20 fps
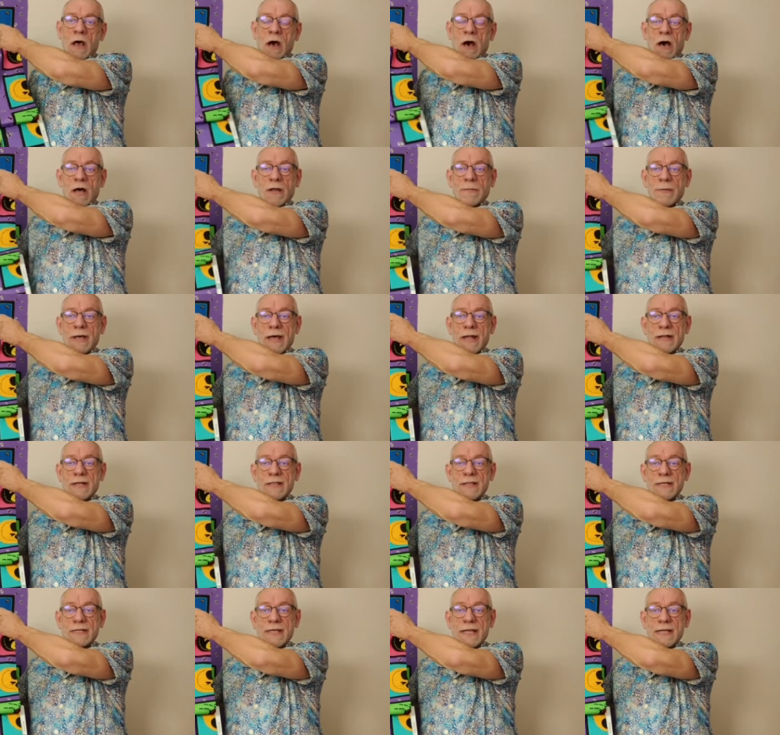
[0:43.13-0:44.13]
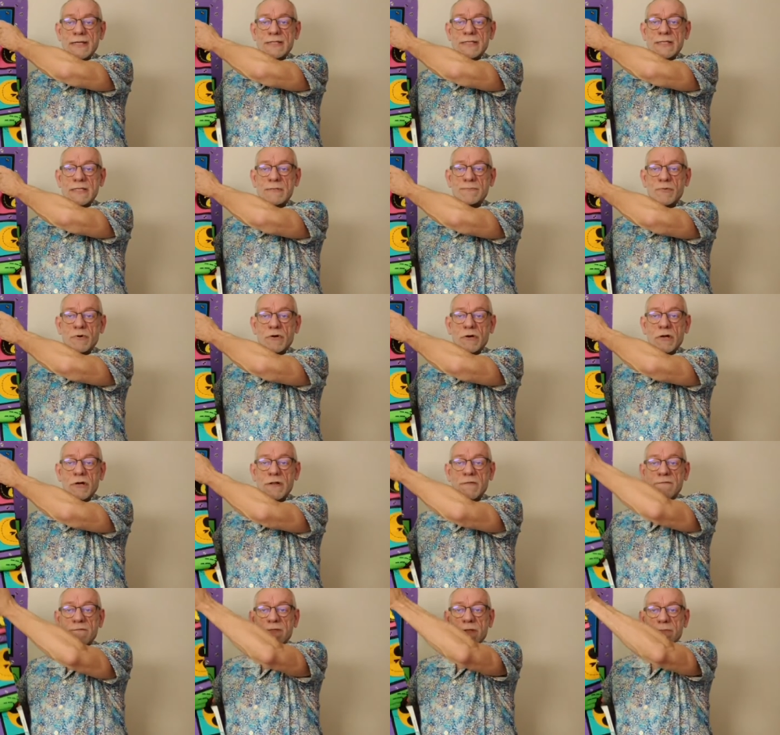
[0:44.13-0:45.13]
automatically takes this board
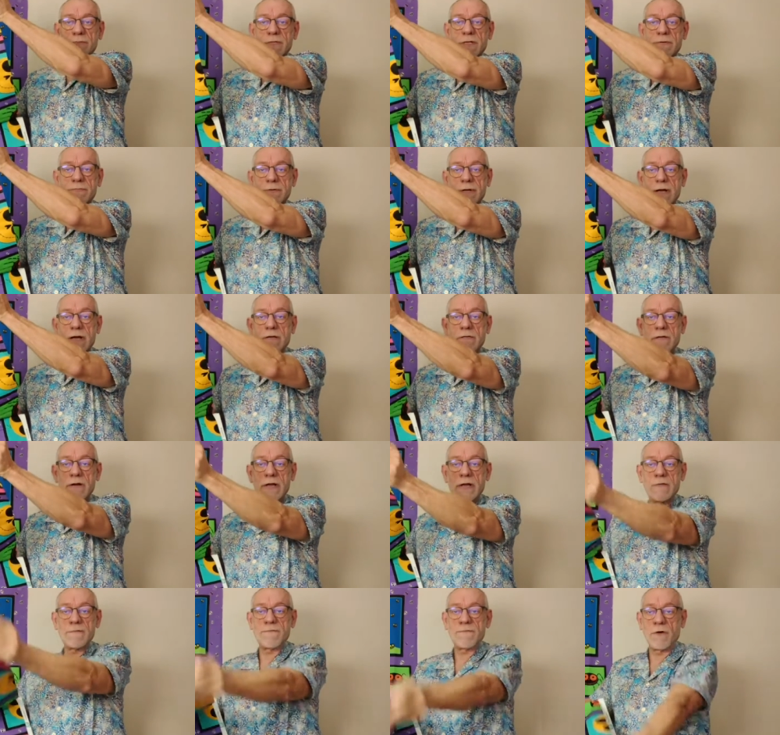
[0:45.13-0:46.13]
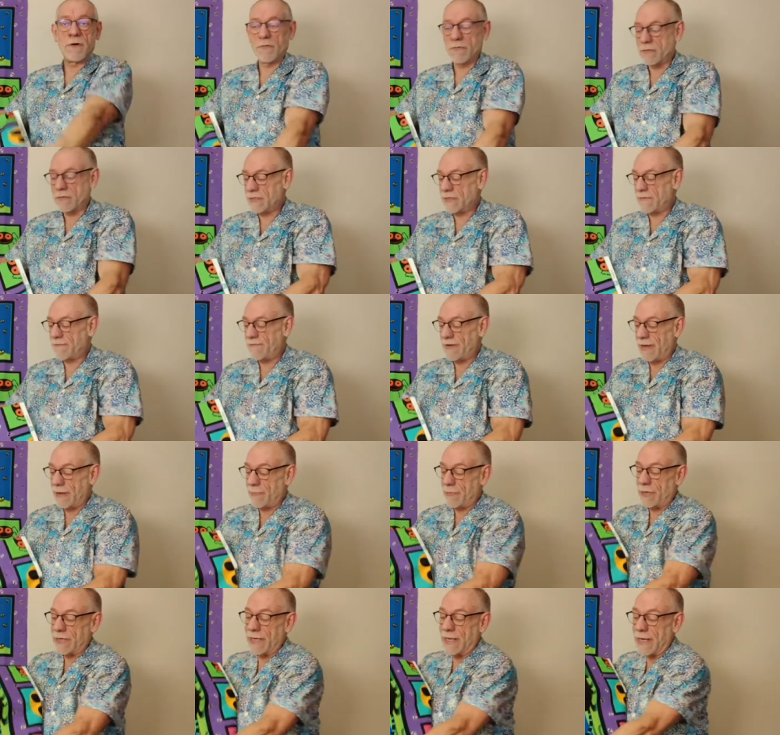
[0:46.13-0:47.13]
and flips it around and folds the
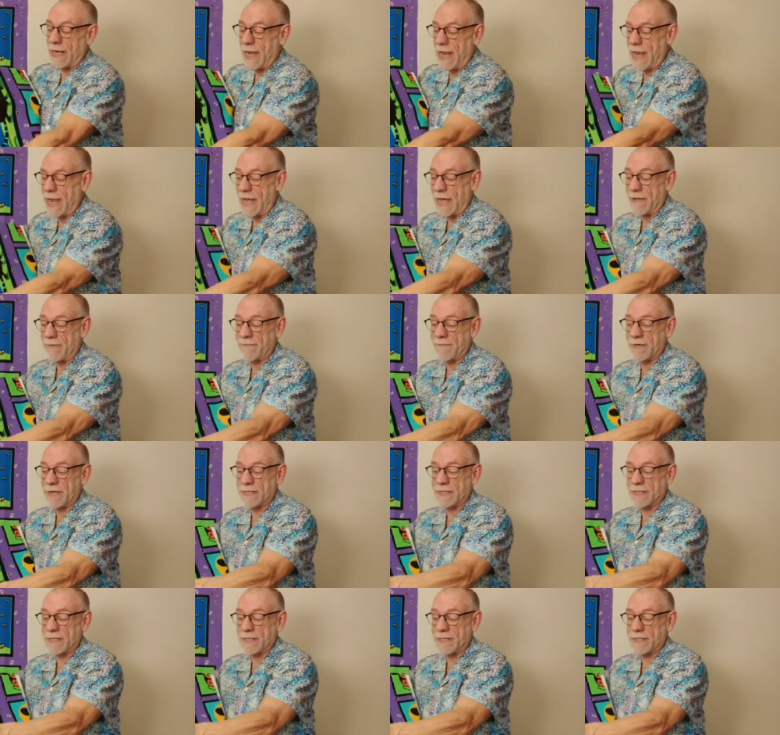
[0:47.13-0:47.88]
fabric in half,